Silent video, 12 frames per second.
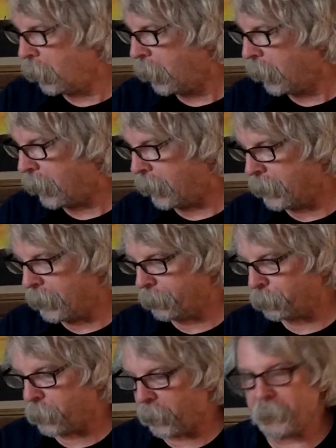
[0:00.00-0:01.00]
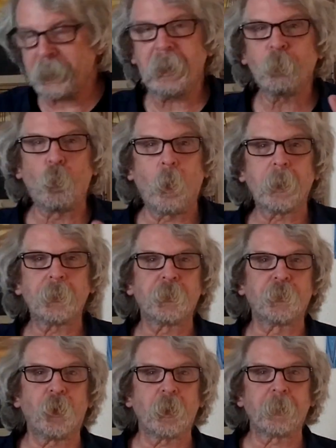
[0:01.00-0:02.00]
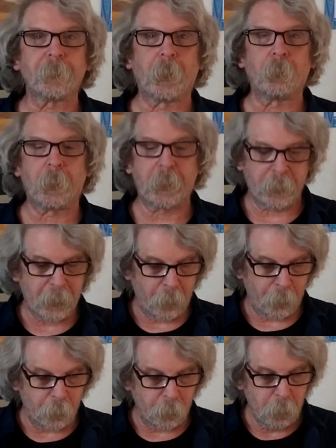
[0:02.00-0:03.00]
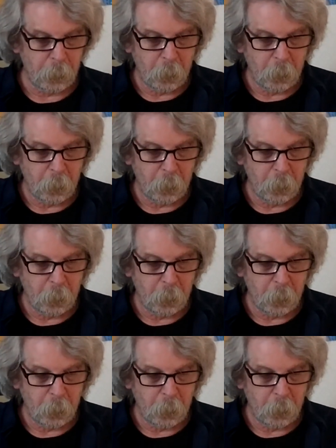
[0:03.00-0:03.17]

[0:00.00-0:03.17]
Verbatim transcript: Um, the thing I wanted to talk about right now though